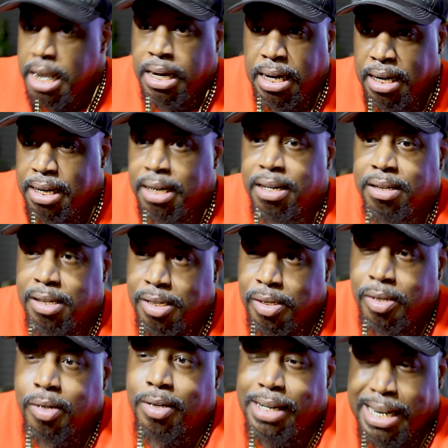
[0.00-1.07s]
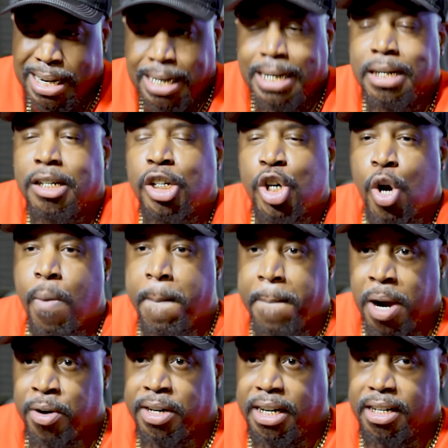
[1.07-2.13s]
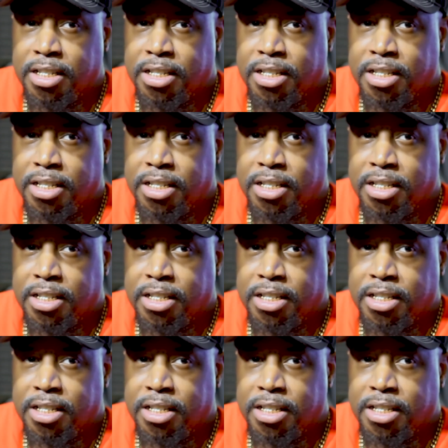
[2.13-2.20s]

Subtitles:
can get a little murky.